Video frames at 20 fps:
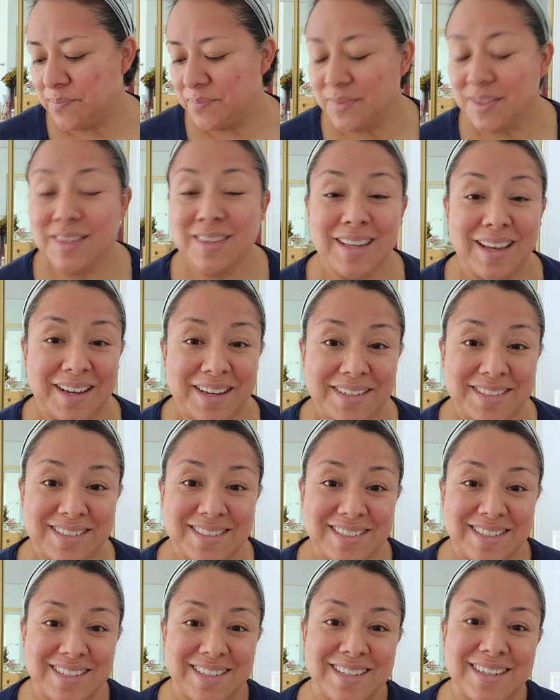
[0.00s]
not
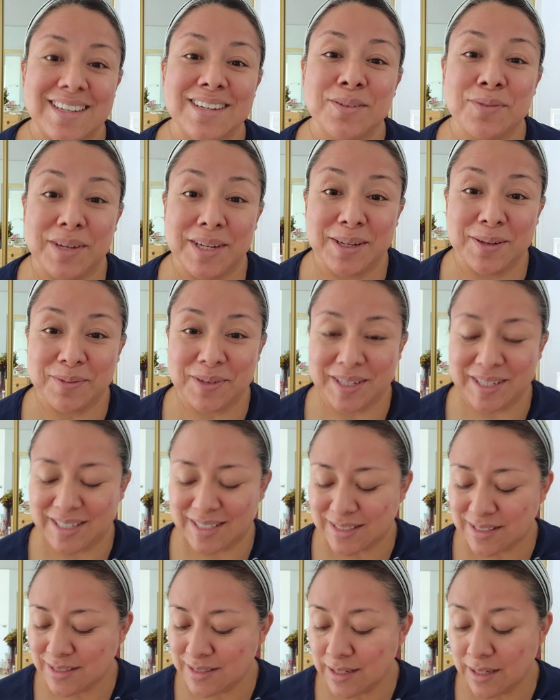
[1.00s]
a great ingredient,
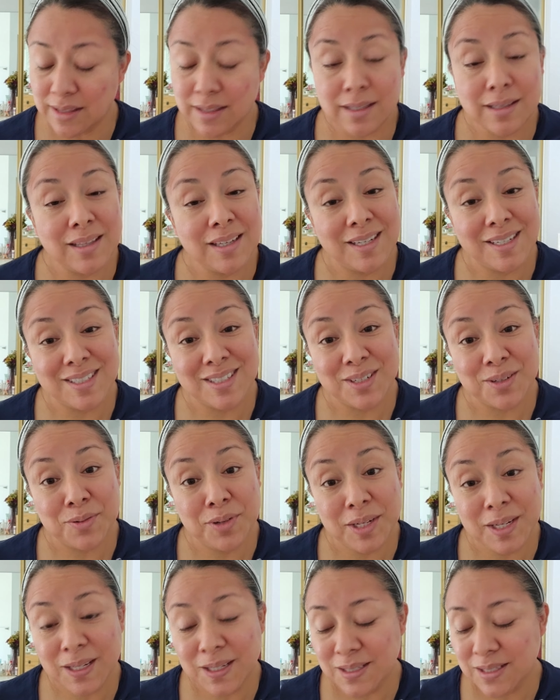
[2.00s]
not the cleanest
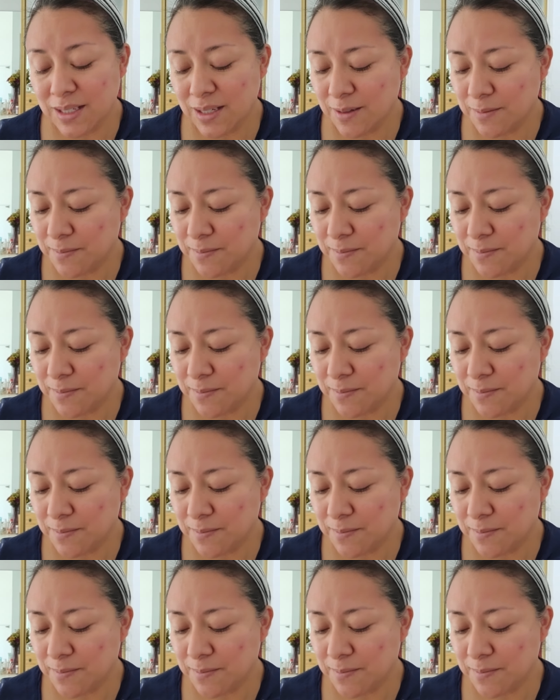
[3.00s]
ingredient.